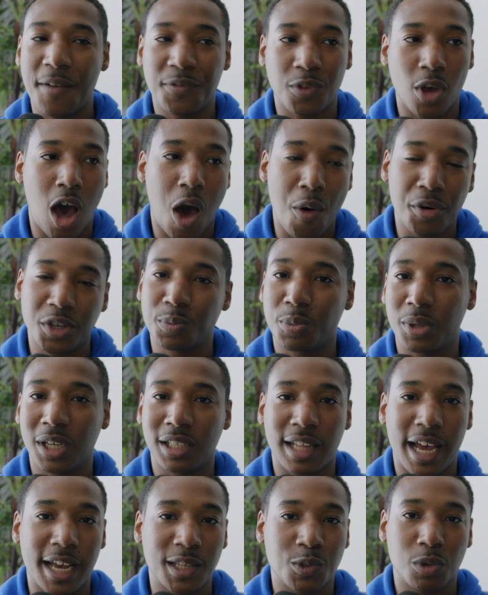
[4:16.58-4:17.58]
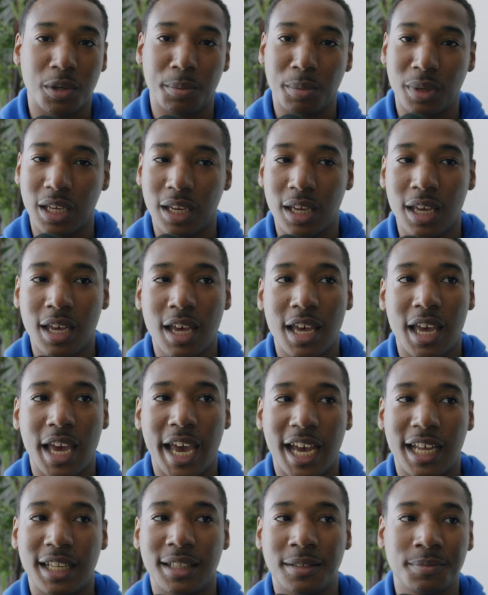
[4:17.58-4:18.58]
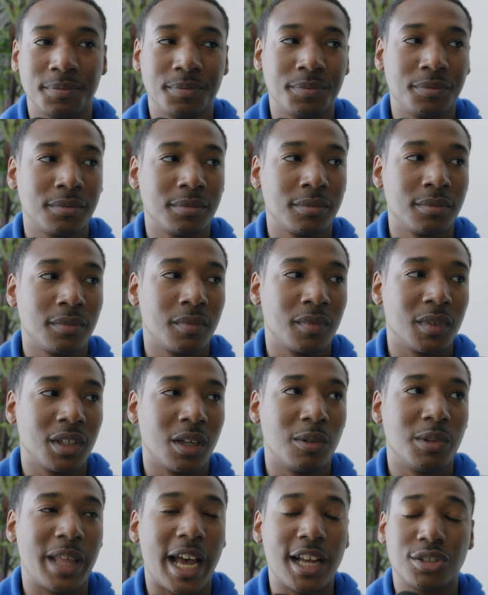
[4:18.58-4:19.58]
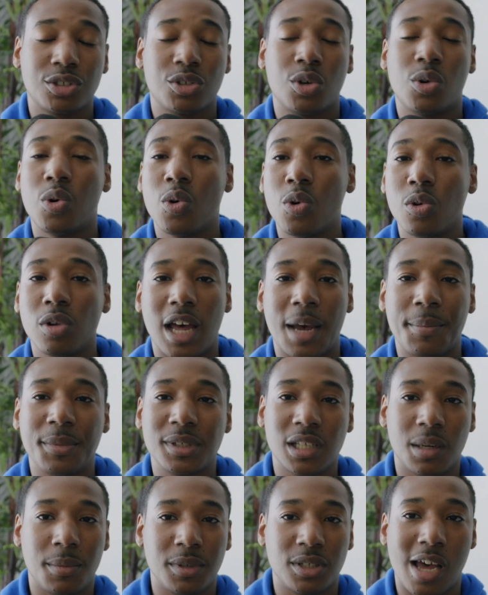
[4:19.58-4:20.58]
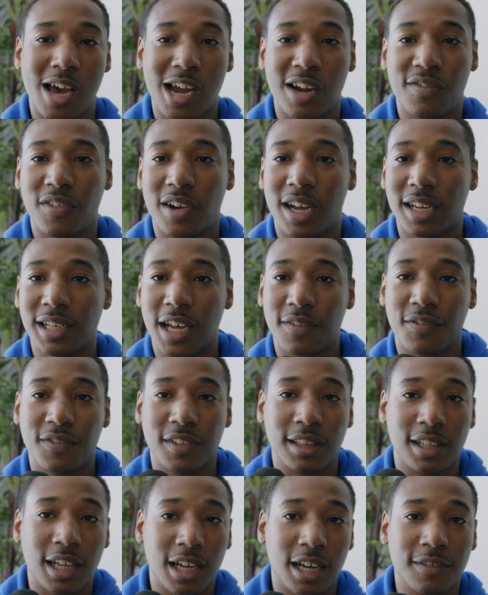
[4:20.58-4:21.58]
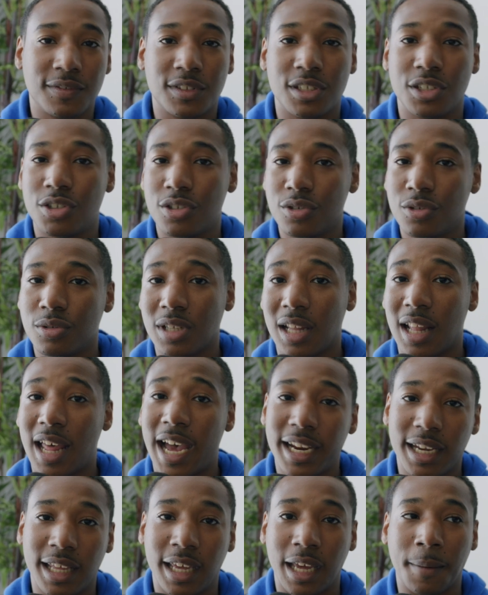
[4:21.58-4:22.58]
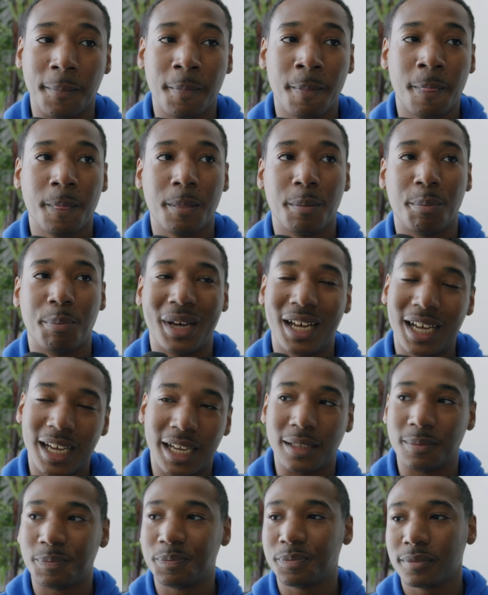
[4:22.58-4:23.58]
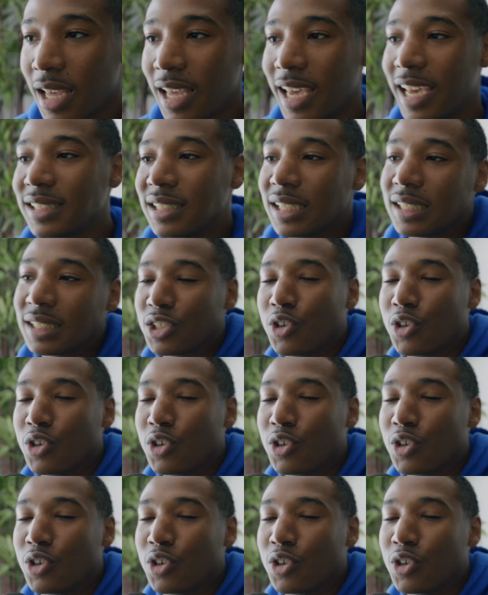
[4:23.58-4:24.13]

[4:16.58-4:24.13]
and I have to always bring lights with me. And that's cool. I'm a cinematographer. I definitely love to use lighting, but it's just